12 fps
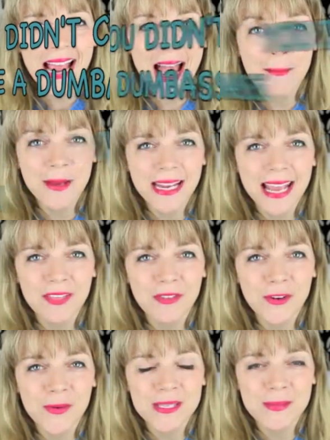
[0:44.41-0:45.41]
I'm gonna get
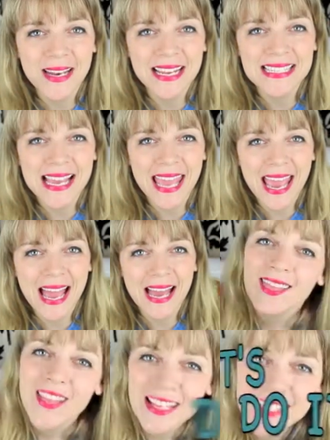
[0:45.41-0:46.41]
through as many as I
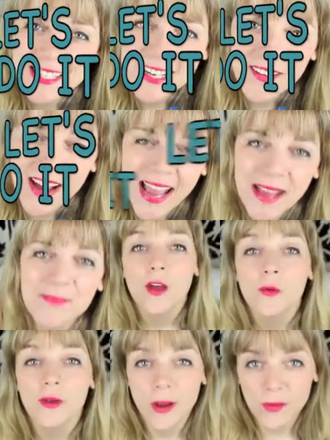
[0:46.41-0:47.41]
can. Let's do it!
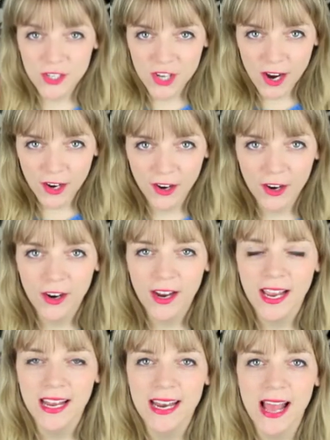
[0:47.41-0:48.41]
When I was younger
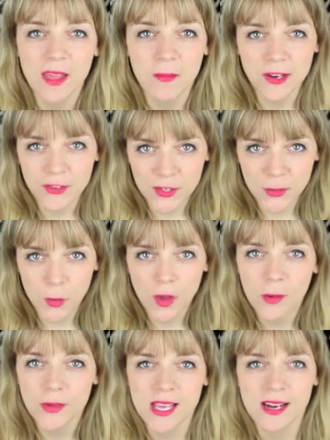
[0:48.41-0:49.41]
in elementary school,
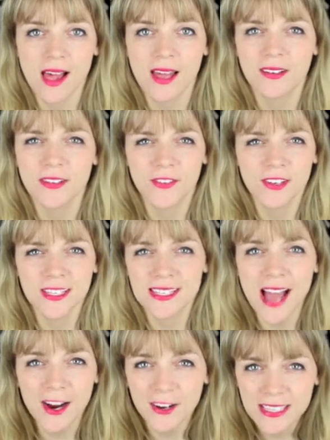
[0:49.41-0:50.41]
I was on a lot of different
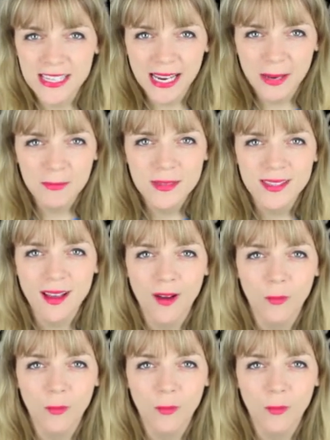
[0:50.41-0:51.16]
soccer teams.